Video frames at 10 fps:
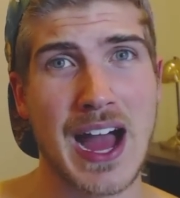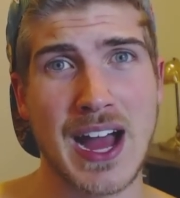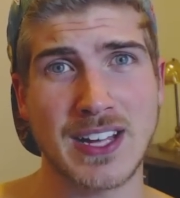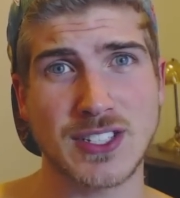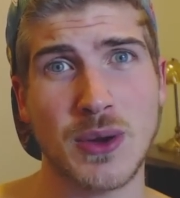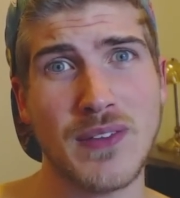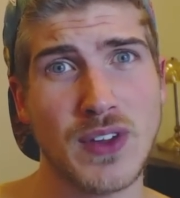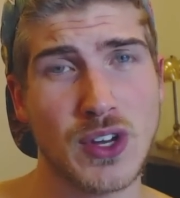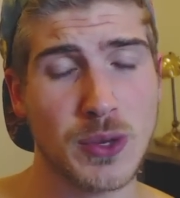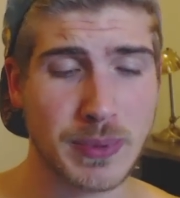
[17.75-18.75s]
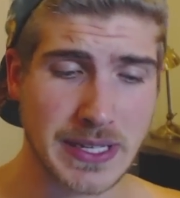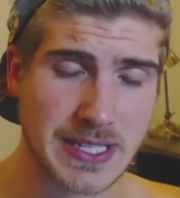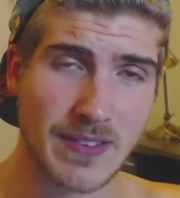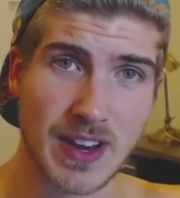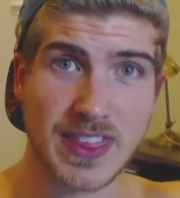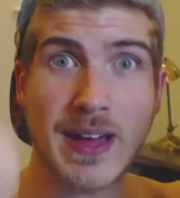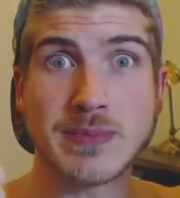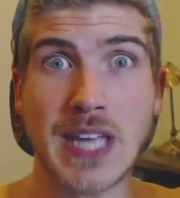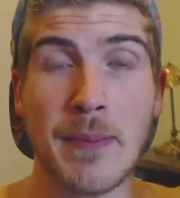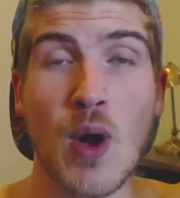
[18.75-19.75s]
Uh, so if you do, please give it a
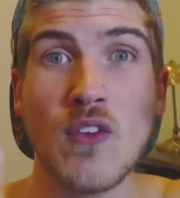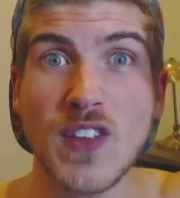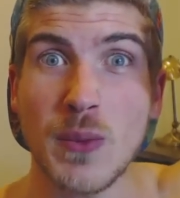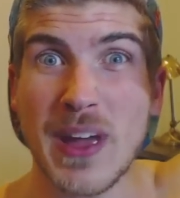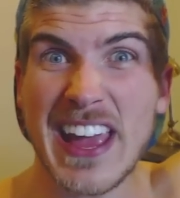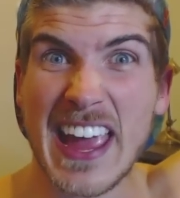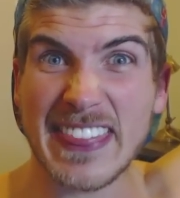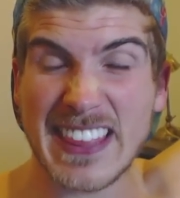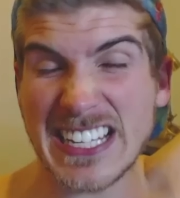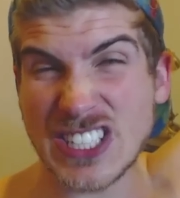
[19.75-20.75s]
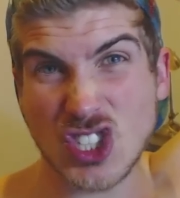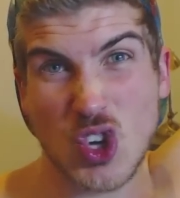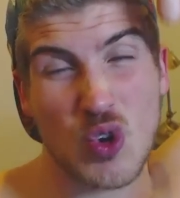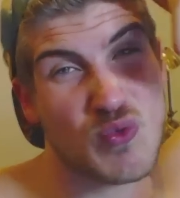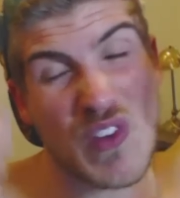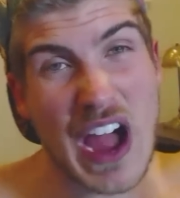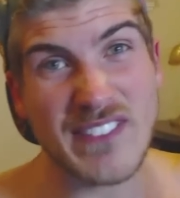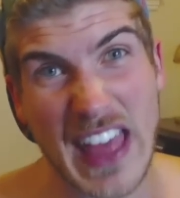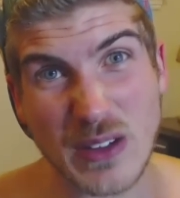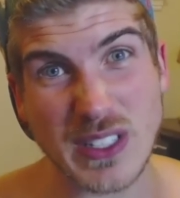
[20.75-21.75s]
thumbs up. Hopefully we can get this to
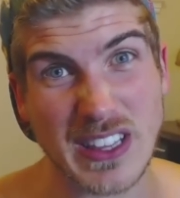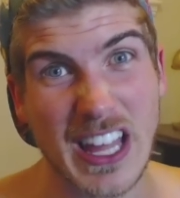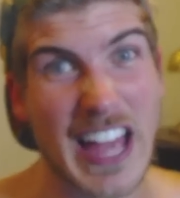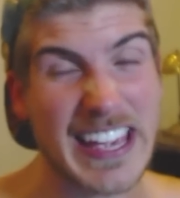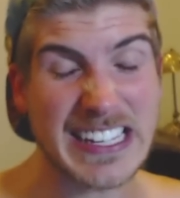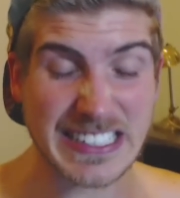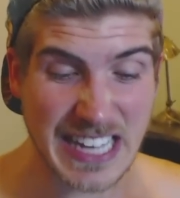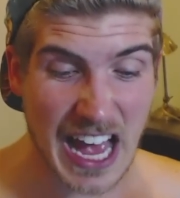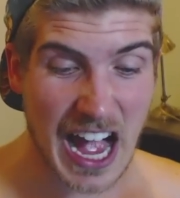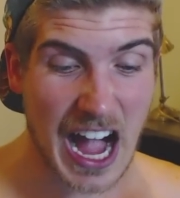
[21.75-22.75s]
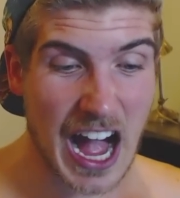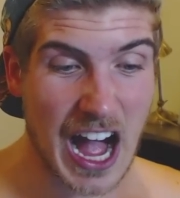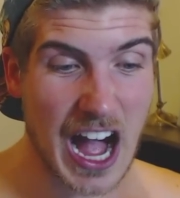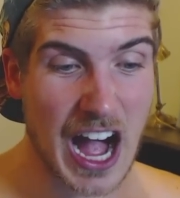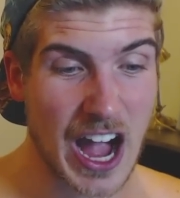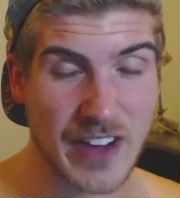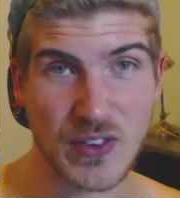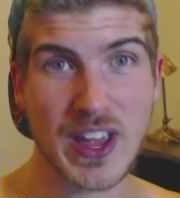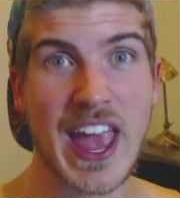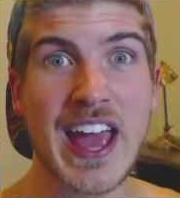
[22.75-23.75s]
5,000 likes uh,
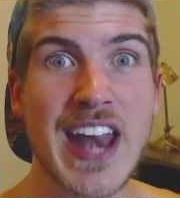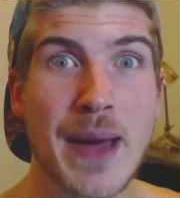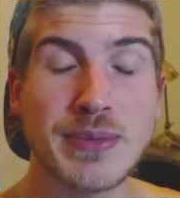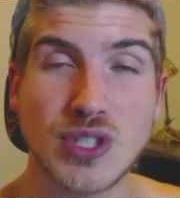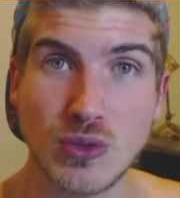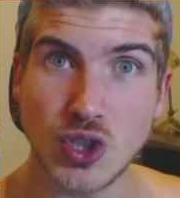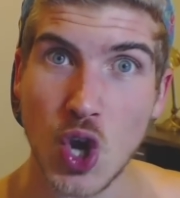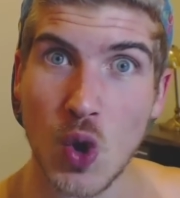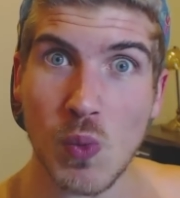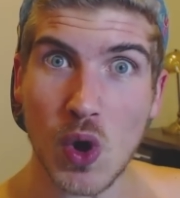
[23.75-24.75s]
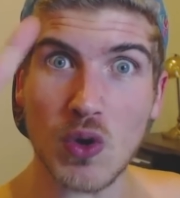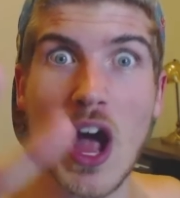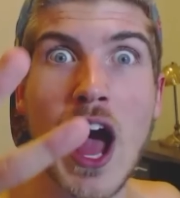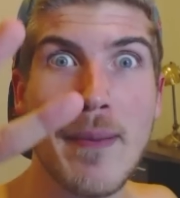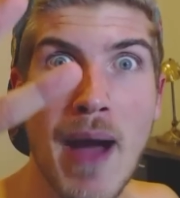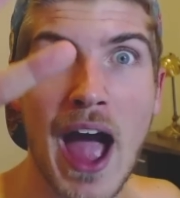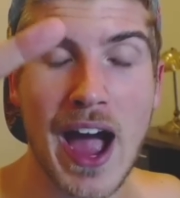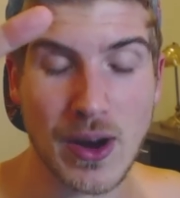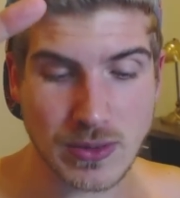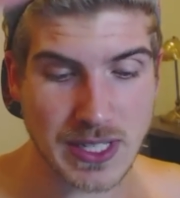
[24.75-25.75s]
if we can, episode two will come
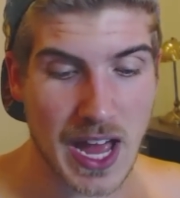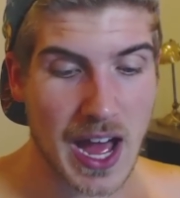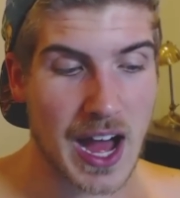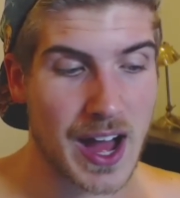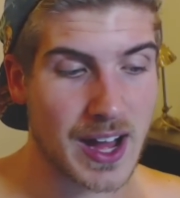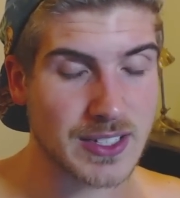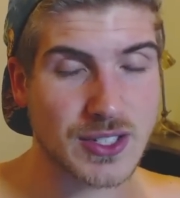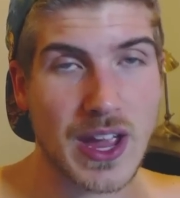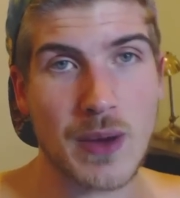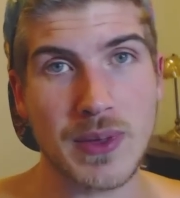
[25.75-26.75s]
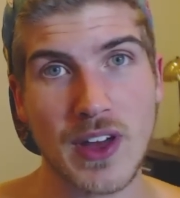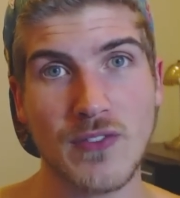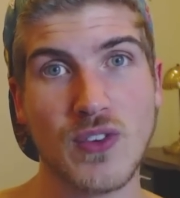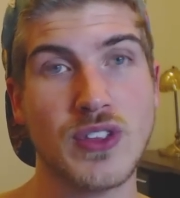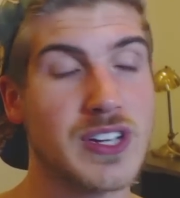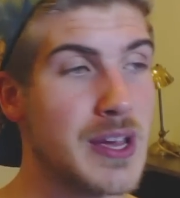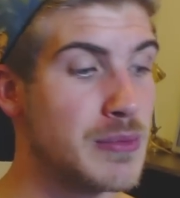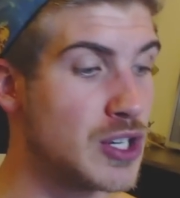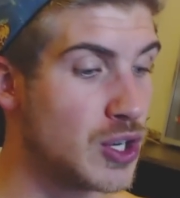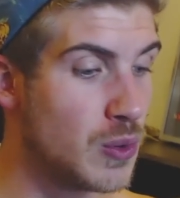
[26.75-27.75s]
out. Uh, so yeah, without further
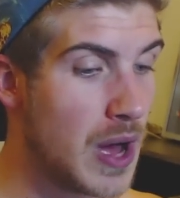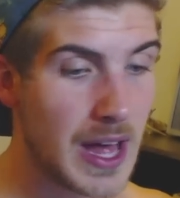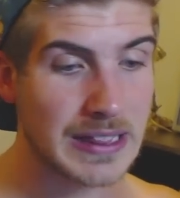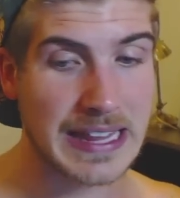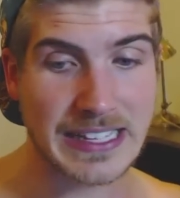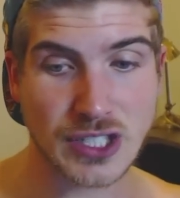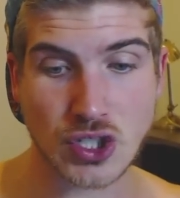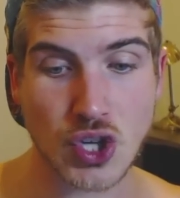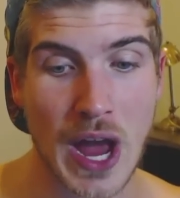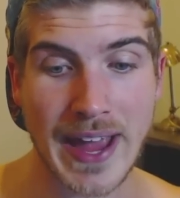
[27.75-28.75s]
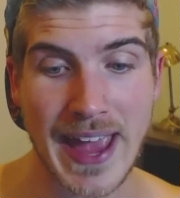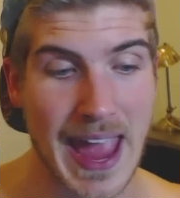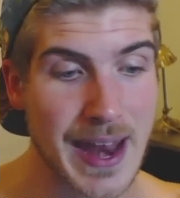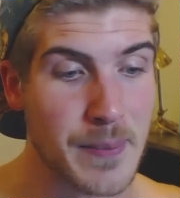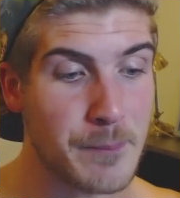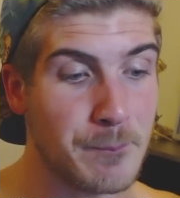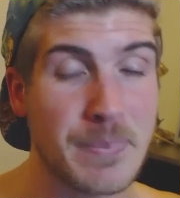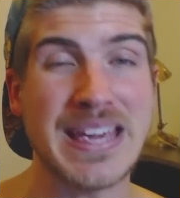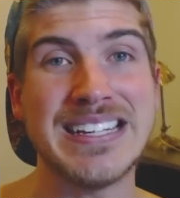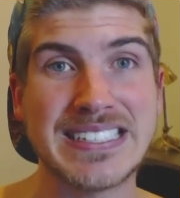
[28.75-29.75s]
damn ado, let's try and
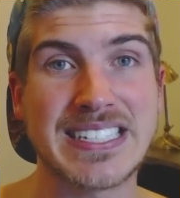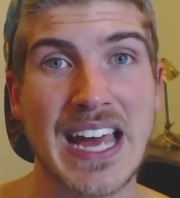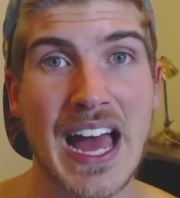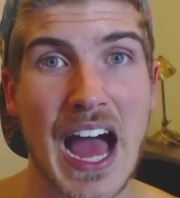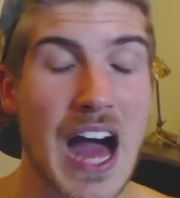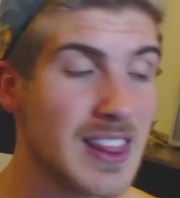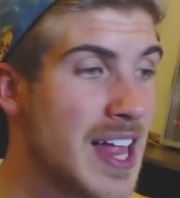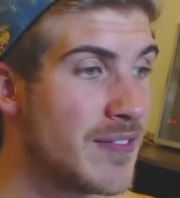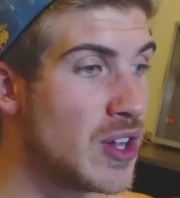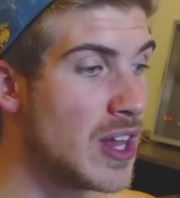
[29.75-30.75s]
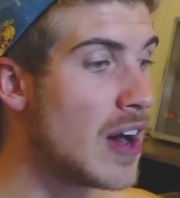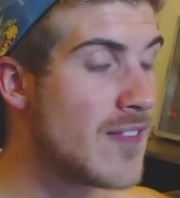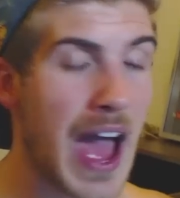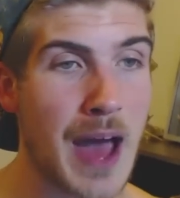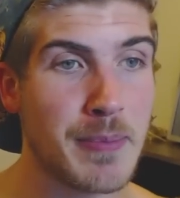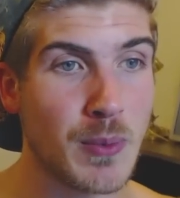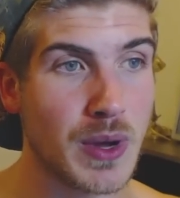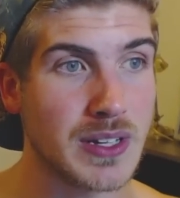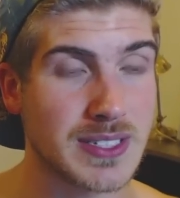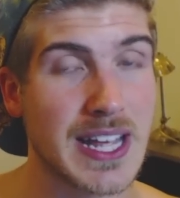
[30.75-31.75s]
beat a level of Happy
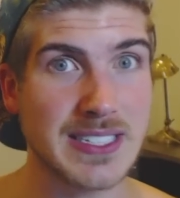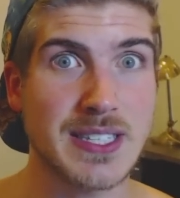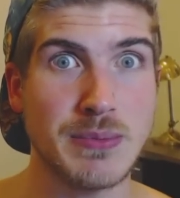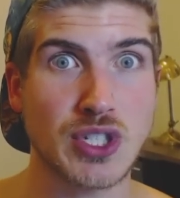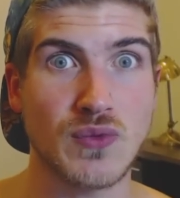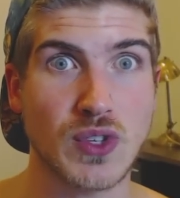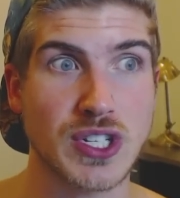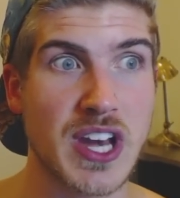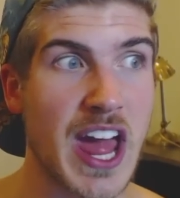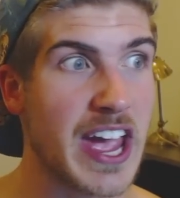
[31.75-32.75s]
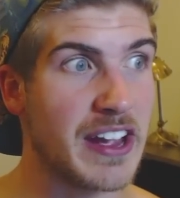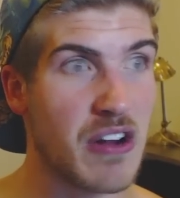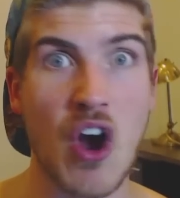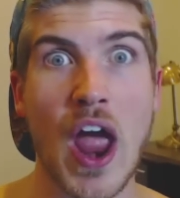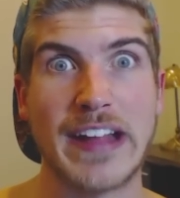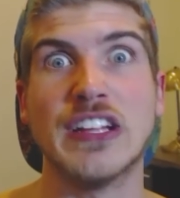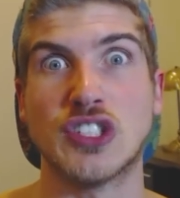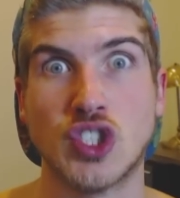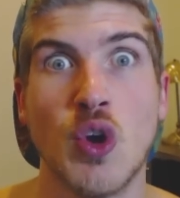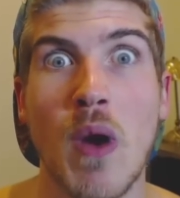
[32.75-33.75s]
Wheels. That's the mission for today. All right,
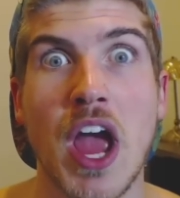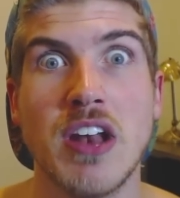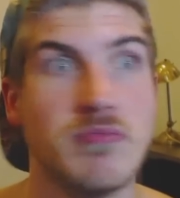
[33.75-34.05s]
let's do it.